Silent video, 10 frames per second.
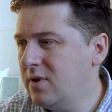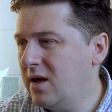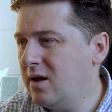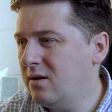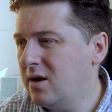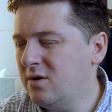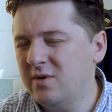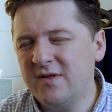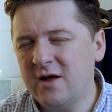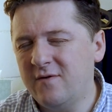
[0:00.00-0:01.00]
Yeah, I don't
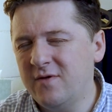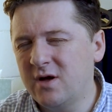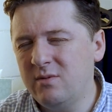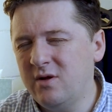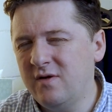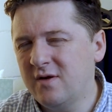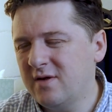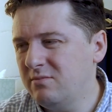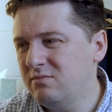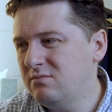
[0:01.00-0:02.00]
want to slag off other communities
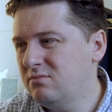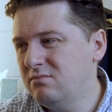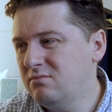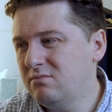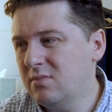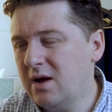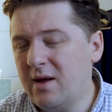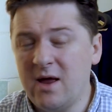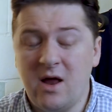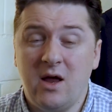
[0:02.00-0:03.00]
because
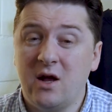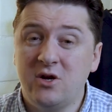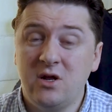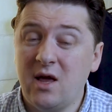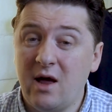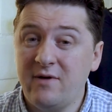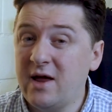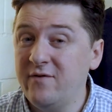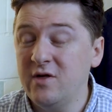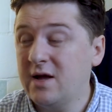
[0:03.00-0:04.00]
I actually have
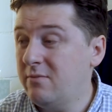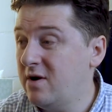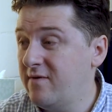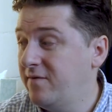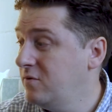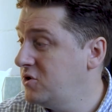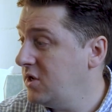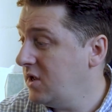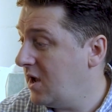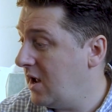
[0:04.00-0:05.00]
a camera, I'm a
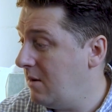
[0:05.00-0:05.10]
Fuji.